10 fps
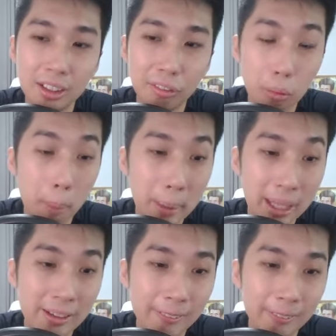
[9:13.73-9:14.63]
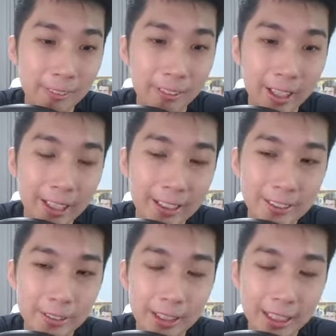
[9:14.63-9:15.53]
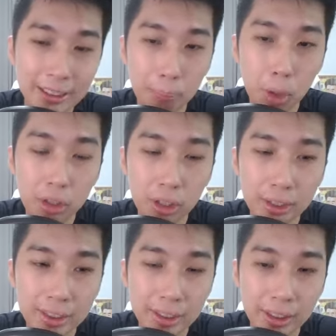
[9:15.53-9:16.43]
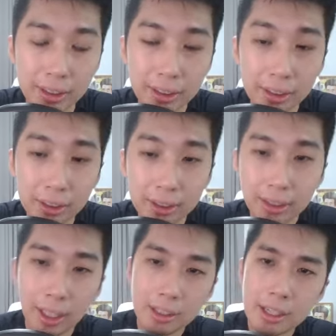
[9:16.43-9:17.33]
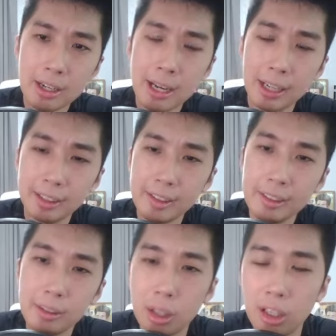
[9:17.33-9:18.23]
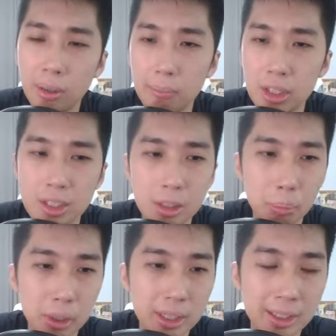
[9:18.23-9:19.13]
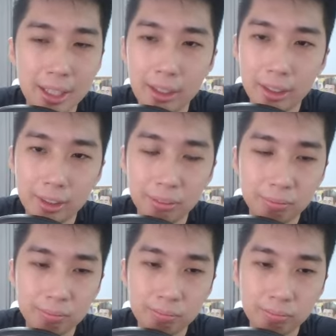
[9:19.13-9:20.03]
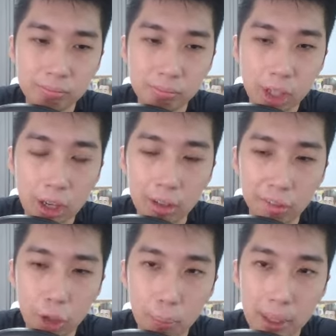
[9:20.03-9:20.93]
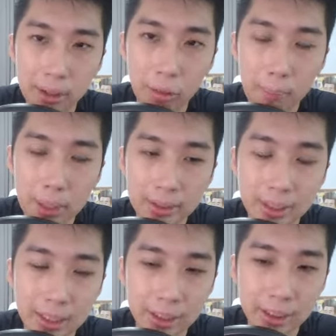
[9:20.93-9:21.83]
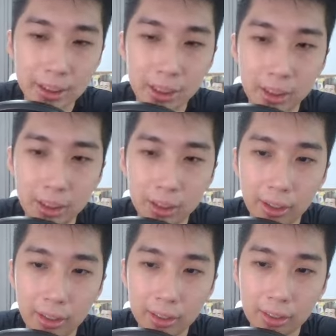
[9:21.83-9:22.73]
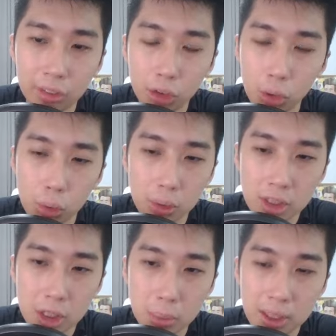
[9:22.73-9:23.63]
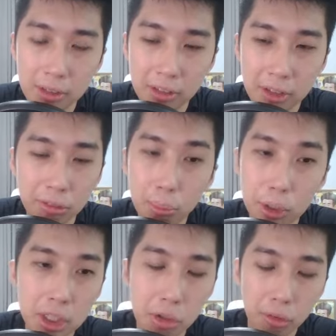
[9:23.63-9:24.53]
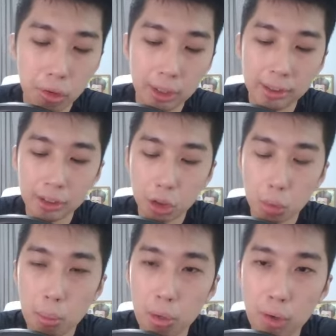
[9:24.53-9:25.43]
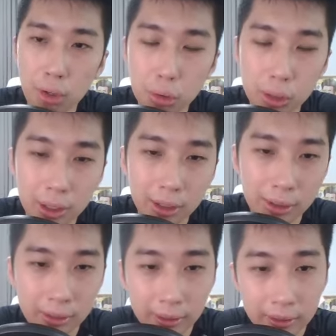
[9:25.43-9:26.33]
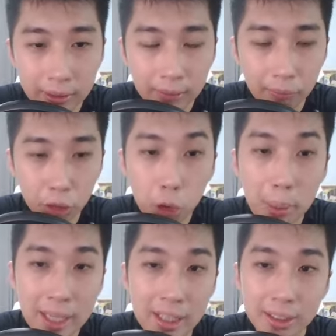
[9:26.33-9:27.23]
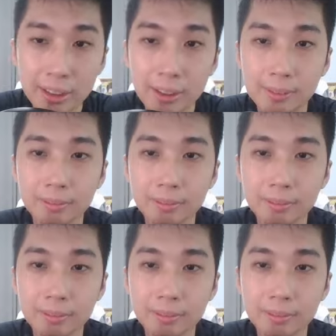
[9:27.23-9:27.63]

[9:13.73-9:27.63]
from your bed, right? So that's a point to consider. Other than that, I think this is a pretty standard floor plan, 1+ study, no wasted space, everything pretty straightforward. So we'll move on to the 2-bedders.